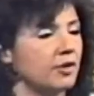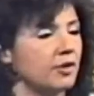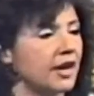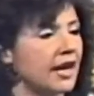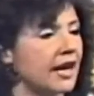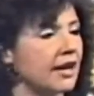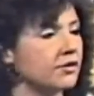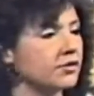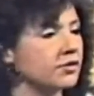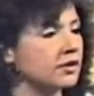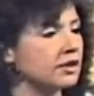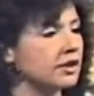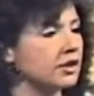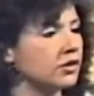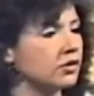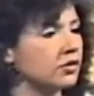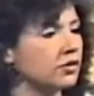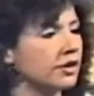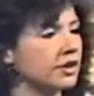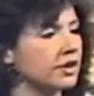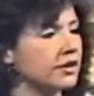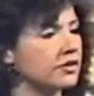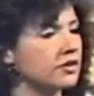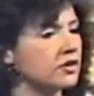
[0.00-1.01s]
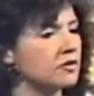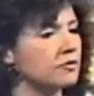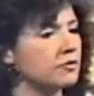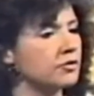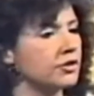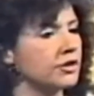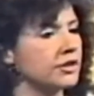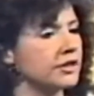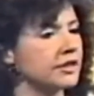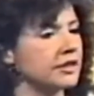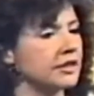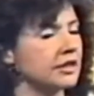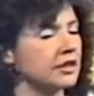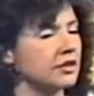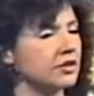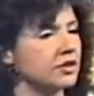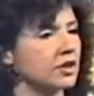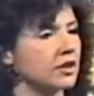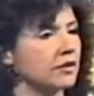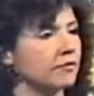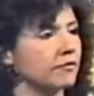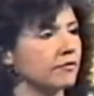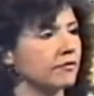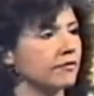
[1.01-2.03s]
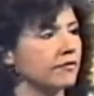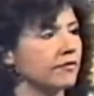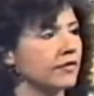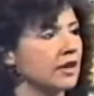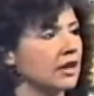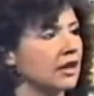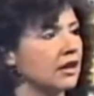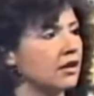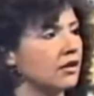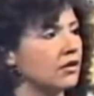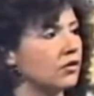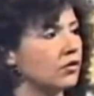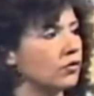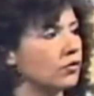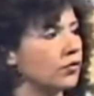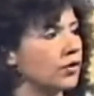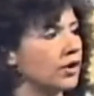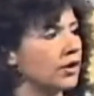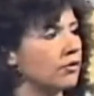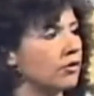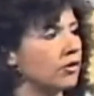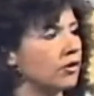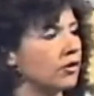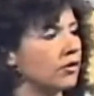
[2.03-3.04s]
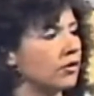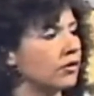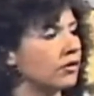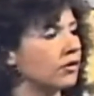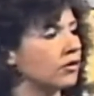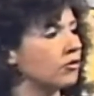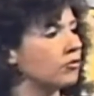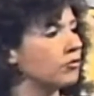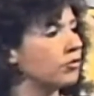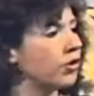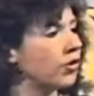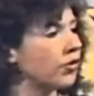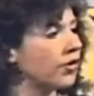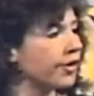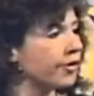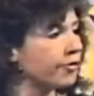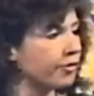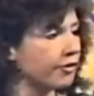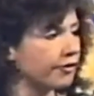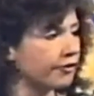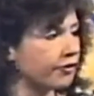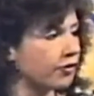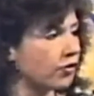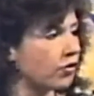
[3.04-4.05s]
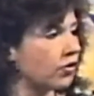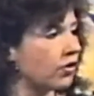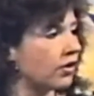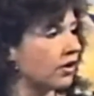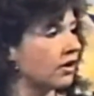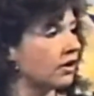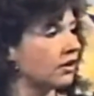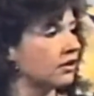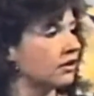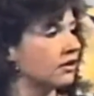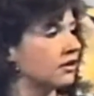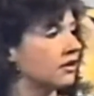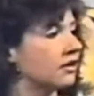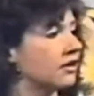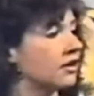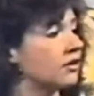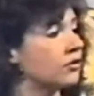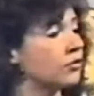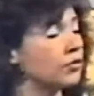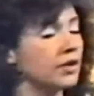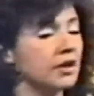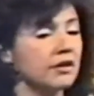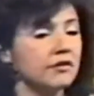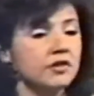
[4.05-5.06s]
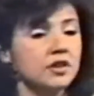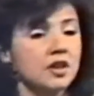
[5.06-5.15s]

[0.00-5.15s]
But actually, according to the Buddha's teaching, we were born before, and we